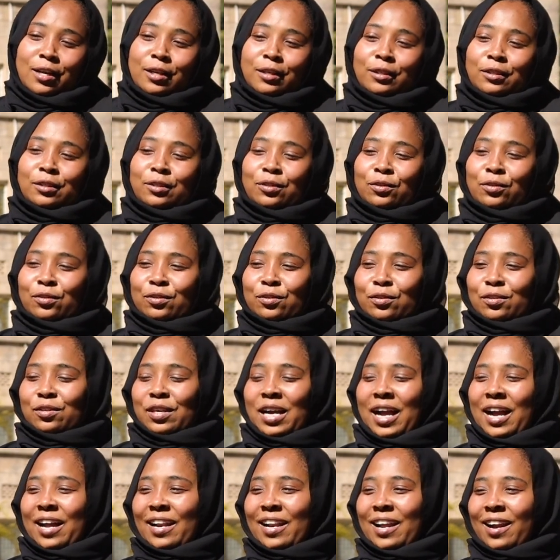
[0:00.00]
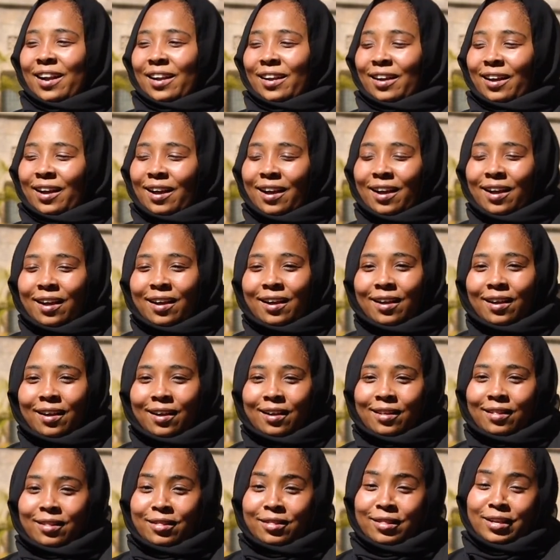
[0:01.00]
So anaka,
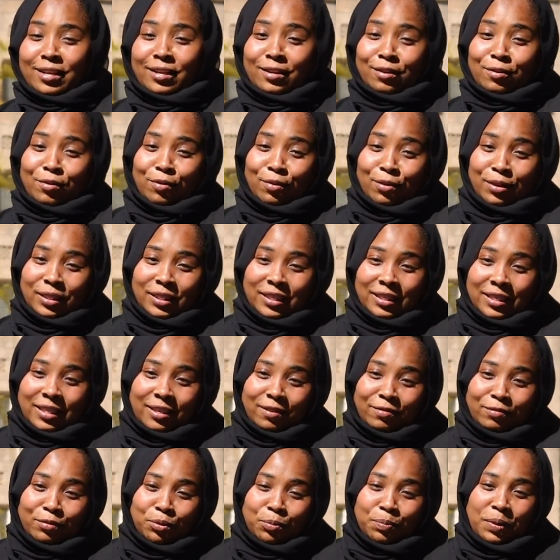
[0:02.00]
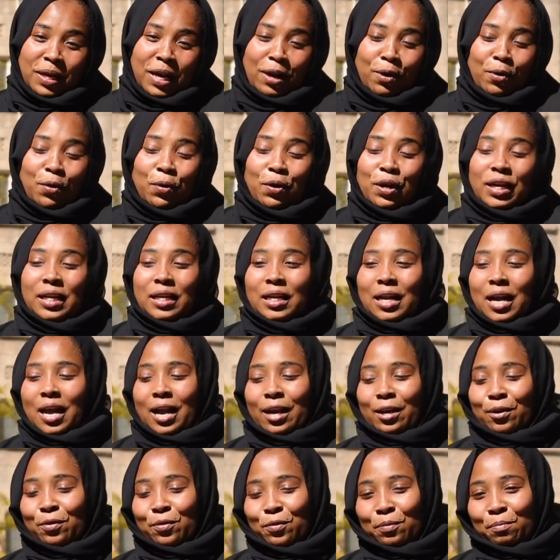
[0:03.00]
and then call, gives me a call.
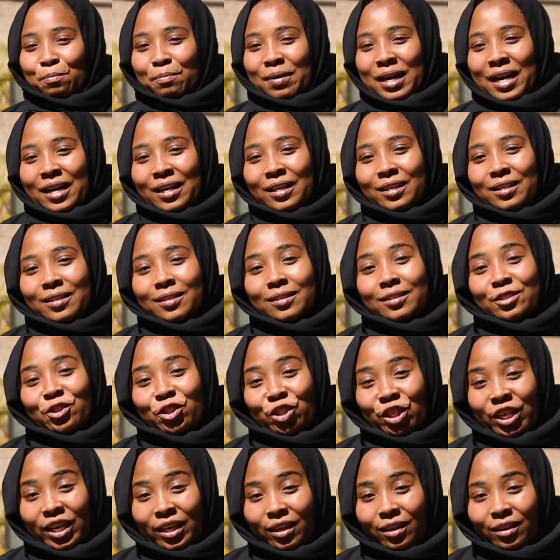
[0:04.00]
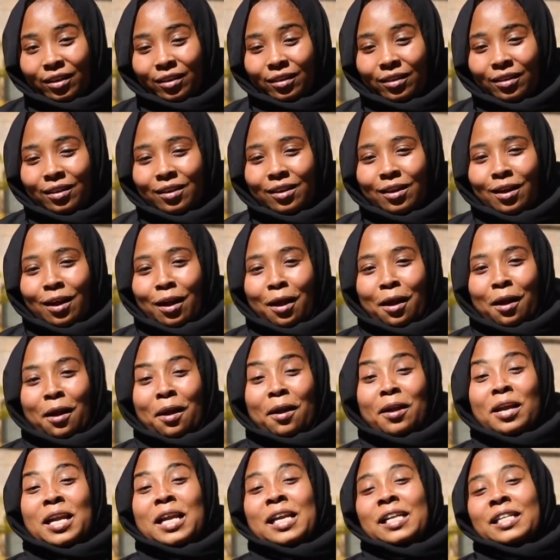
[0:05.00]
I go back, check.
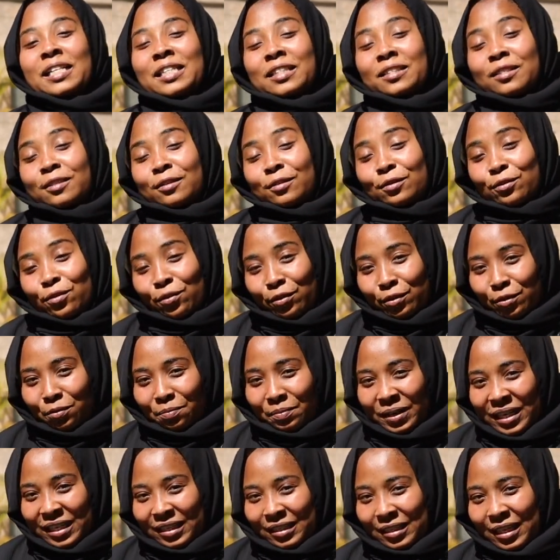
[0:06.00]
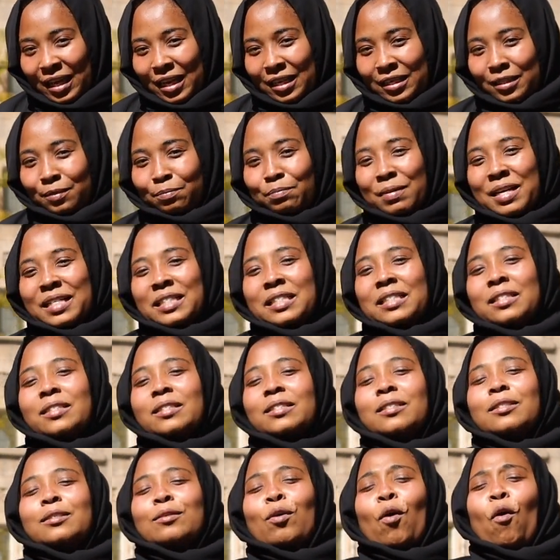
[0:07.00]
It is not my size, but
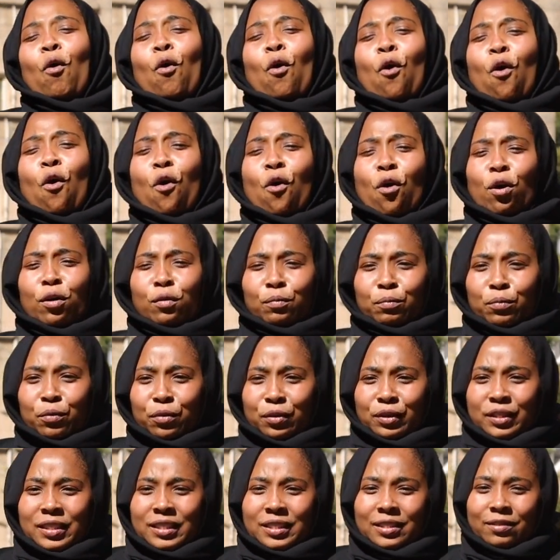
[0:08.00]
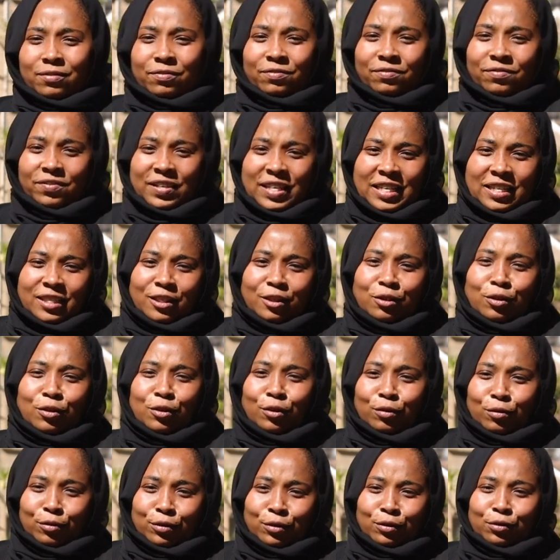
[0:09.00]
it's almost fit
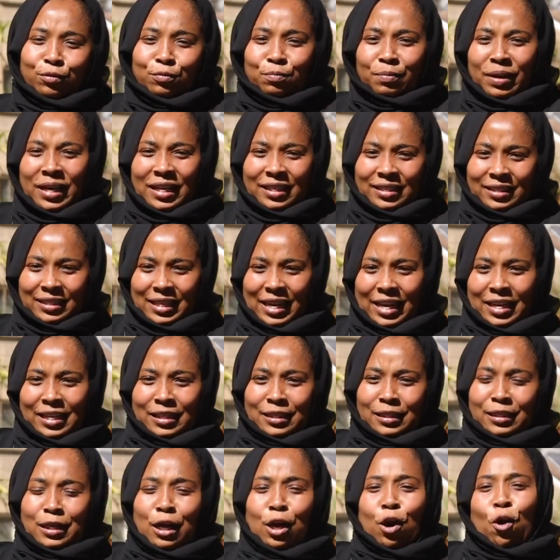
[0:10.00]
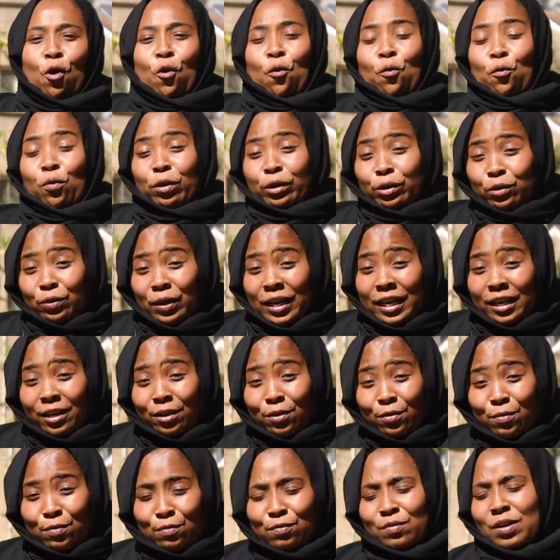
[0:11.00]
close to my size. What
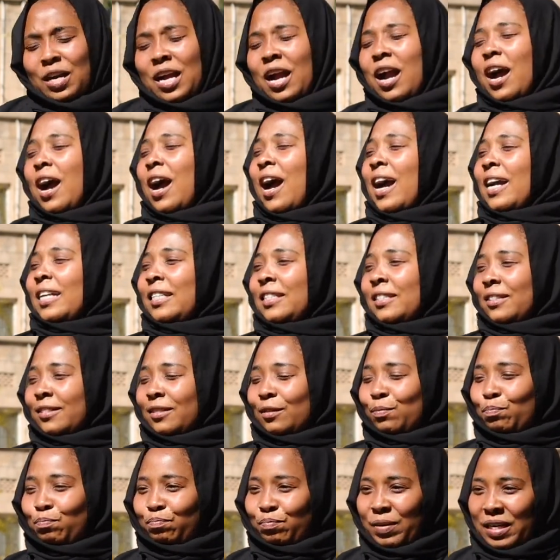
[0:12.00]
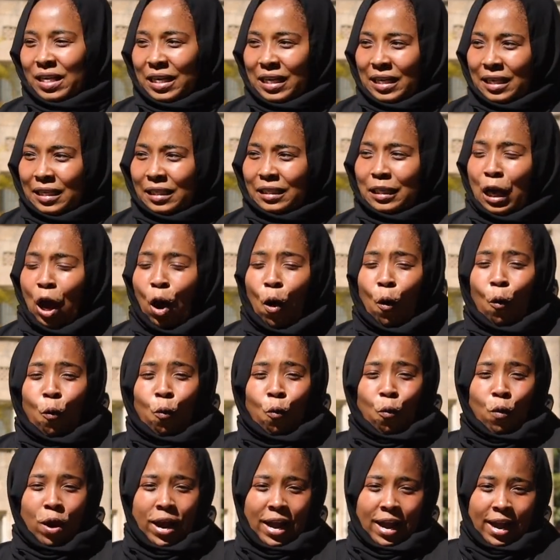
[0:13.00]
do? I just pick it,
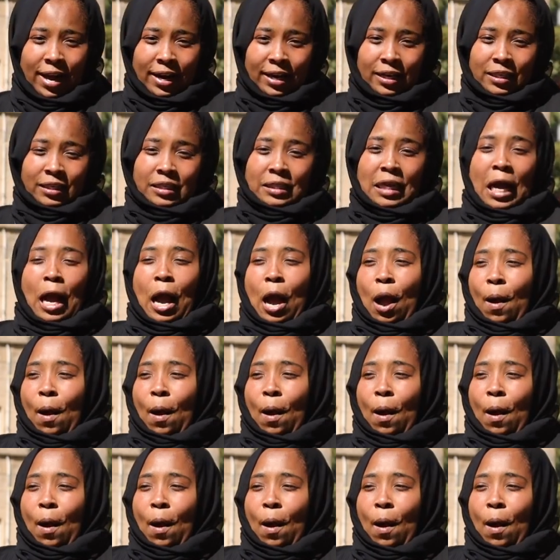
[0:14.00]
wear it.